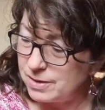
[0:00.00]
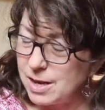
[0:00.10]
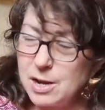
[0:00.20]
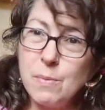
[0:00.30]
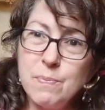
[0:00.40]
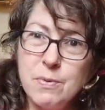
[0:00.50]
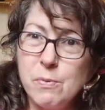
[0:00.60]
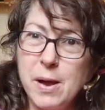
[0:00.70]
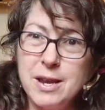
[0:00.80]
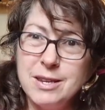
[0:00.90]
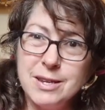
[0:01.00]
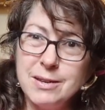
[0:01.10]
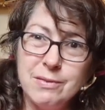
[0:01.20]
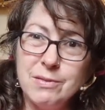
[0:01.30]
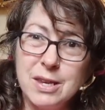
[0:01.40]
set up the way
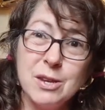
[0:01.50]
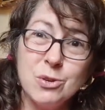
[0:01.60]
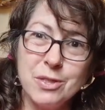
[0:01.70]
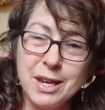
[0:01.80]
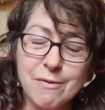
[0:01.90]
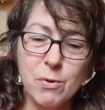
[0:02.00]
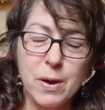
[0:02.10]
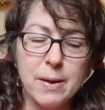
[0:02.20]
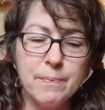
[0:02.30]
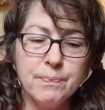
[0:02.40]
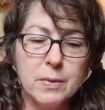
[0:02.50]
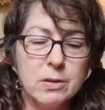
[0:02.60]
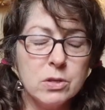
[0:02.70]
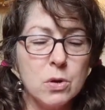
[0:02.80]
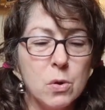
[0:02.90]
to enter the giveaway.
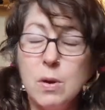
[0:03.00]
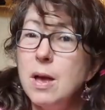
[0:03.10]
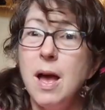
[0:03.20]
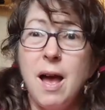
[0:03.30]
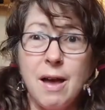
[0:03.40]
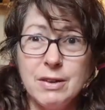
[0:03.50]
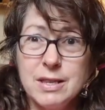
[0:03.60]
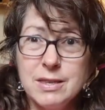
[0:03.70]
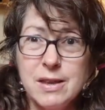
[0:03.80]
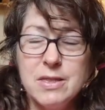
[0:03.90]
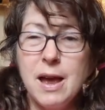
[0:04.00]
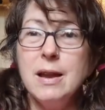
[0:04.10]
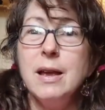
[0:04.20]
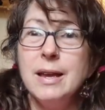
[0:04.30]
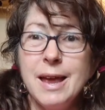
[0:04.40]
So having said
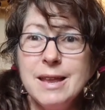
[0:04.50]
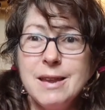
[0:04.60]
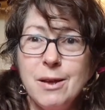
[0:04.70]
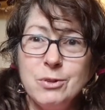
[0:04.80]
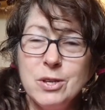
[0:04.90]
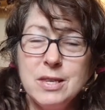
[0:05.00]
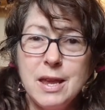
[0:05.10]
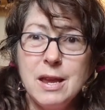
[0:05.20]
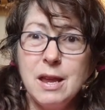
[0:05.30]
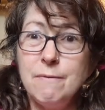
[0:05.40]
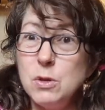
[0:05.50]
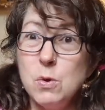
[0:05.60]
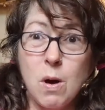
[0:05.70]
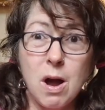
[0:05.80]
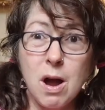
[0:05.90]
that, again, I'll just say if
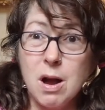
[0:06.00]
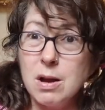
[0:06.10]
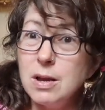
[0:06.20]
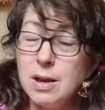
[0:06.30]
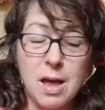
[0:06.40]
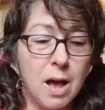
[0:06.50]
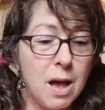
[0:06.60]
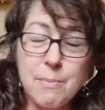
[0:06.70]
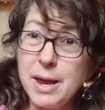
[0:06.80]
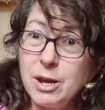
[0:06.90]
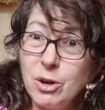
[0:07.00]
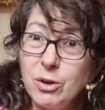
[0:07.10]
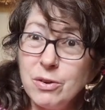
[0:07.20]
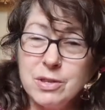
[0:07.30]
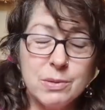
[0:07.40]
you are a
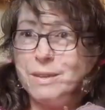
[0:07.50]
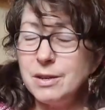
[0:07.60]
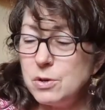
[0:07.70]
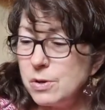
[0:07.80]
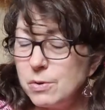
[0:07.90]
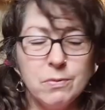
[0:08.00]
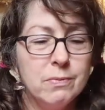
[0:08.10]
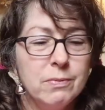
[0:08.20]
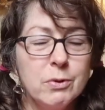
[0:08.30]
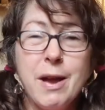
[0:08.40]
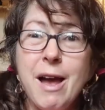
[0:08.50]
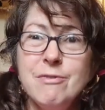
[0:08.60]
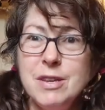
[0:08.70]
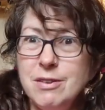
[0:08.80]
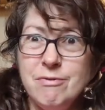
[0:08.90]
maker, you know,
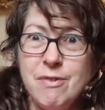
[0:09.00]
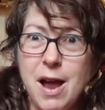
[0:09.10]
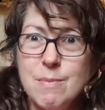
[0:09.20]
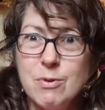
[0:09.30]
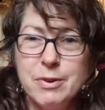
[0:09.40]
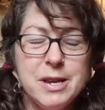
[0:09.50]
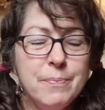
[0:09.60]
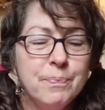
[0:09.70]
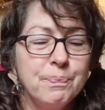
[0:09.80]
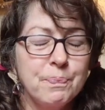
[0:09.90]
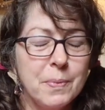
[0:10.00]
crafty and fibery,